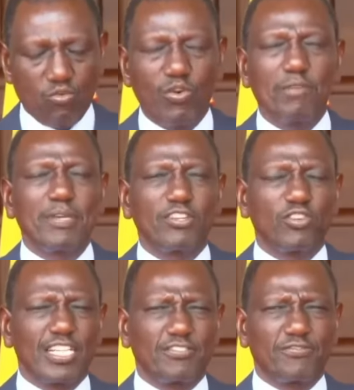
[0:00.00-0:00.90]
will be
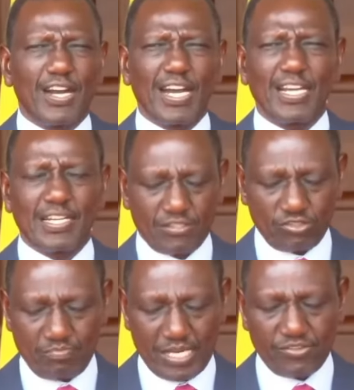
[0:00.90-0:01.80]
transferred
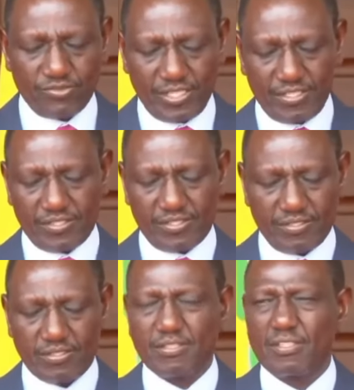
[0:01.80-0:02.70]
to ministries